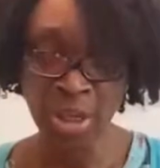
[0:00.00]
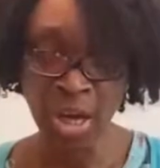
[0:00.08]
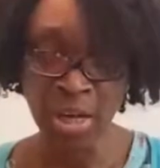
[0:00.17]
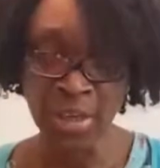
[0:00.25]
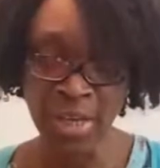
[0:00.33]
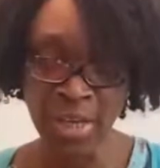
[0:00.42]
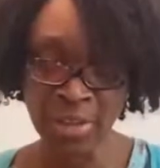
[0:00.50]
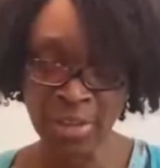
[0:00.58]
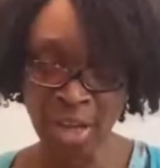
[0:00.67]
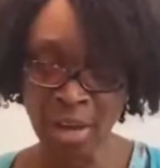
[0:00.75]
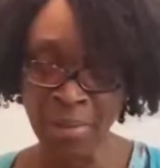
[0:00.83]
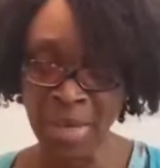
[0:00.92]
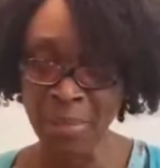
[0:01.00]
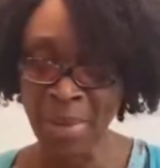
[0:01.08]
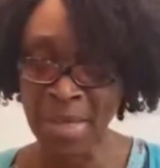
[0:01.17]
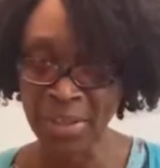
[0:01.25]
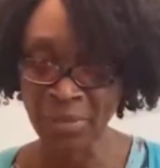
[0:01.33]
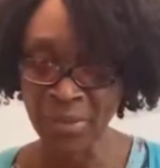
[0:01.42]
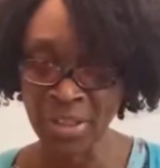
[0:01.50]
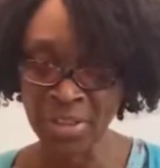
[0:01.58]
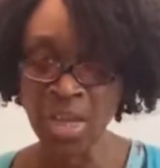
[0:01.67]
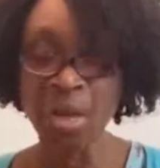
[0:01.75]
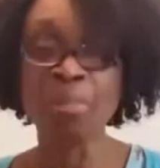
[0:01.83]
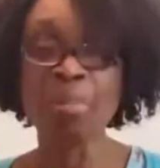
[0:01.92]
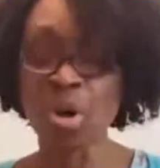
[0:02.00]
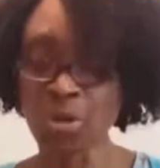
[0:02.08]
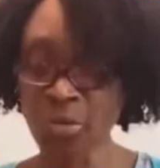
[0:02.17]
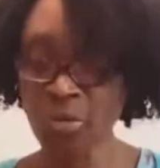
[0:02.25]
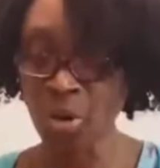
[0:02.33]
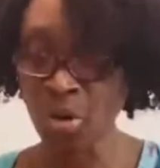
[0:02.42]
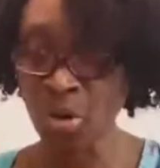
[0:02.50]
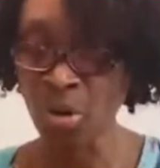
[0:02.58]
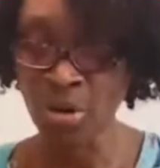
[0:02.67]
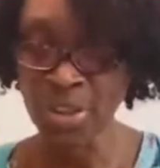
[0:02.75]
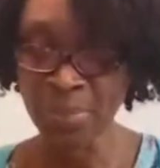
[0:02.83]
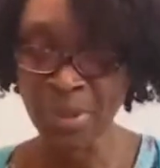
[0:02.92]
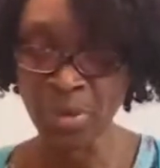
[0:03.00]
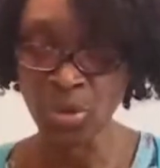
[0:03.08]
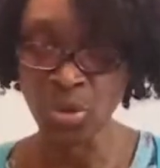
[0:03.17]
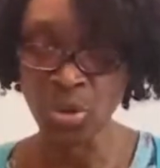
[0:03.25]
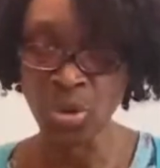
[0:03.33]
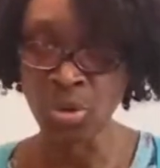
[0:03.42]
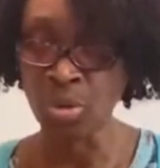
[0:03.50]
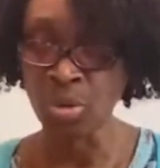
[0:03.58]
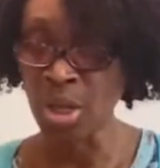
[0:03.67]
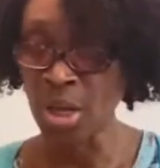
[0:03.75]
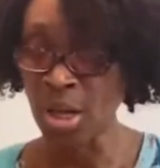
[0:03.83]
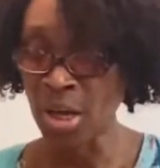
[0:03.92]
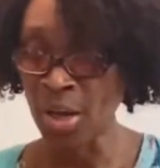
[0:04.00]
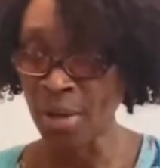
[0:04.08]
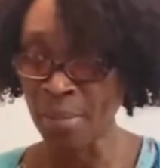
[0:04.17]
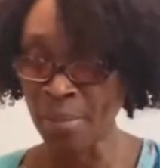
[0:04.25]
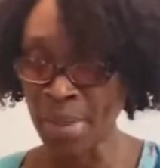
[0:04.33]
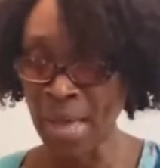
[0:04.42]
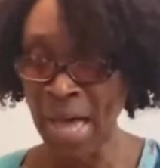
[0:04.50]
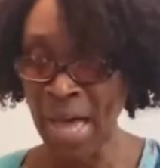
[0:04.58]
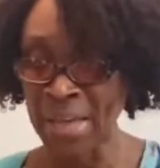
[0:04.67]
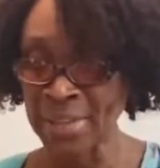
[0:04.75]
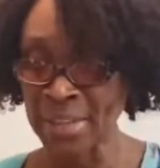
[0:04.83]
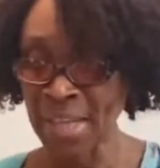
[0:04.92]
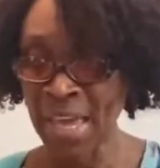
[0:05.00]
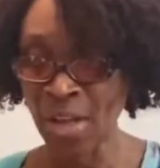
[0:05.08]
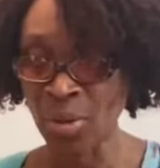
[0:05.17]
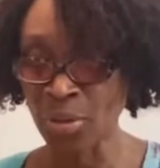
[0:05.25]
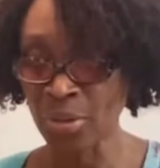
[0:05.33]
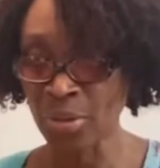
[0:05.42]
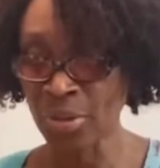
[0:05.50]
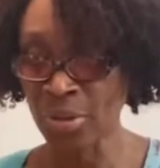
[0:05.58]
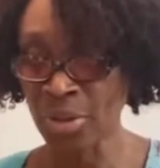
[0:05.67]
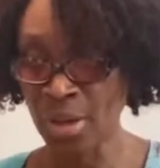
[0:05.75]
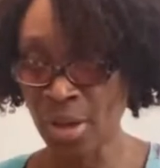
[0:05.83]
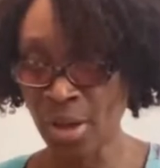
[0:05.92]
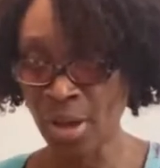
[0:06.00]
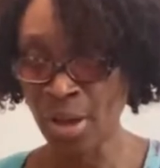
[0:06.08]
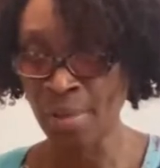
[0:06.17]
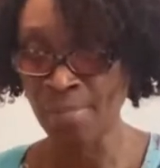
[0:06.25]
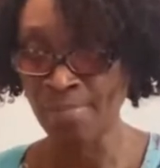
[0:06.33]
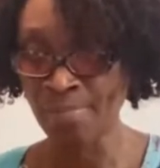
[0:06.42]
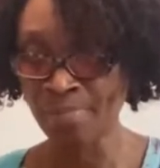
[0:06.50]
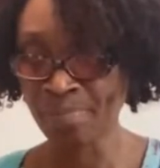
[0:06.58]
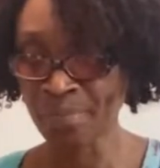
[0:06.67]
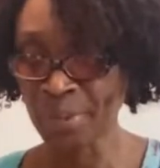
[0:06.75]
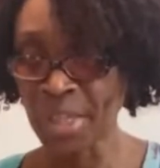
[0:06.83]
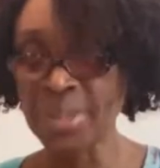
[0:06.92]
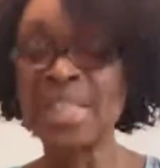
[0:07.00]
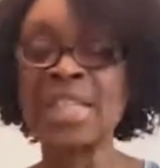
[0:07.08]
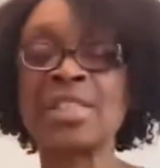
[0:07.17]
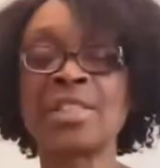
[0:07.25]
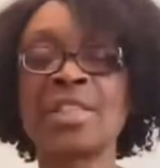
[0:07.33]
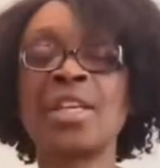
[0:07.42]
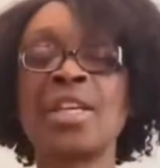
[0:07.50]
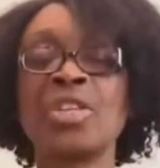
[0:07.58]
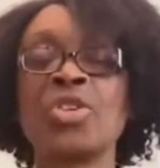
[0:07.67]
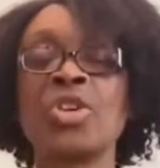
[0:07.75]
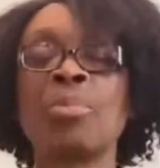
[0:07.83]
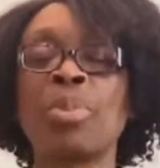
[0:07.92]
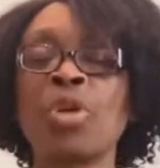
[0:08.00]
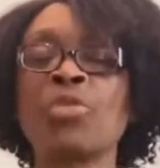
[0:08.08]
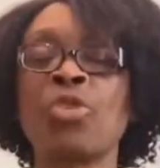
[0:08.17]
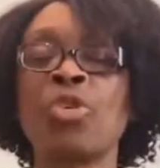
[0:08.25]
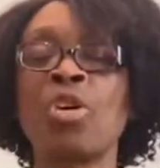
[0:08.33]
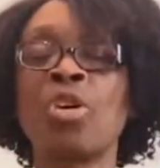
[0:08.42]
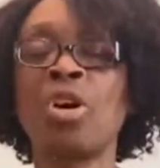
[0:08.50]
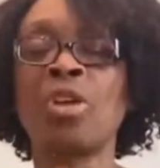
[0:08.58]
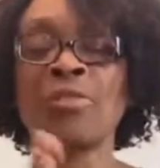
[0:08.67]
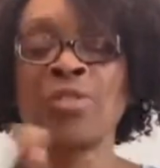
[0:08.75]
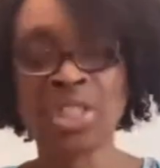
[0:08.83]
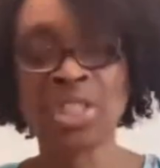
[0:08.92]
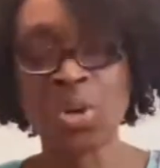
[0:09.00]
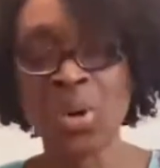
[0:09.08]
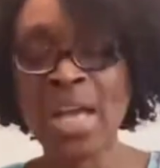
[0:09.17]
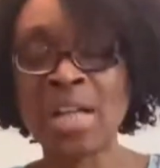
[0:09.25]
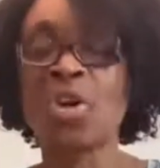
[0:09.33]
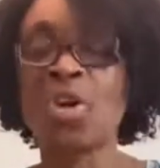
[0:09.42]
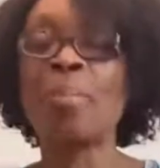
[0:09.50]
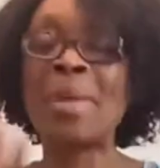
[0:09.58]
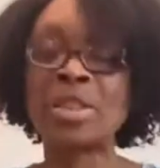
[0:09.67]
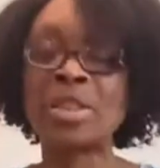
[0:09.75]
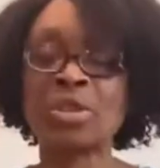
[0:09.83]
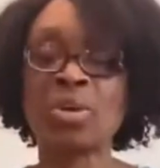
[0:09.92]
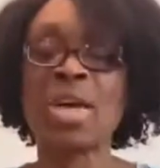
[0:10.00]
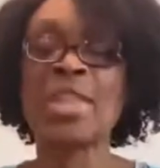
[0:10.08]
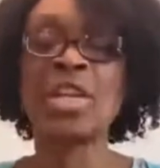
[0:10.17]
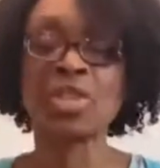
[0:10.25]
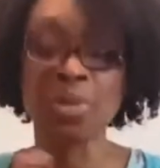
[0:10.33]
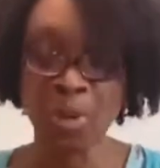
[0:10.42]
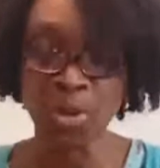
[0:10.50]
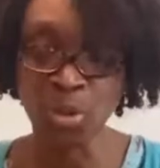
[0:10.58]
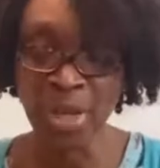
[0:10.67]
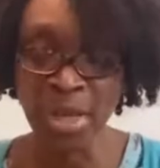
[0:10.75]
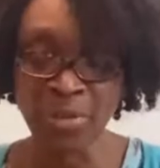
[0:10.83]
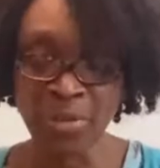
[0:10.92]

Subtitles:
kindness, there are benefits both for our spiritual and health needs, you know, both for our physical health, our mental health, and our spiritual health.